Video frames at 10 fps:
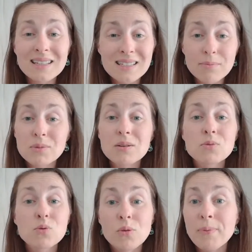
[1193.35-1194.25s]

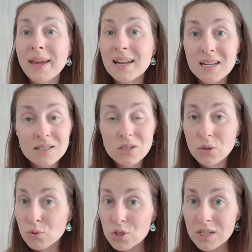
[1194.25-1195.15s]
symptoms with Band-Aid
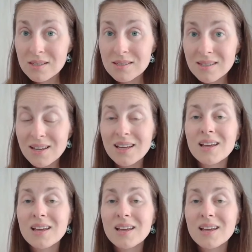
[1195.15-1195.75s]
solutions,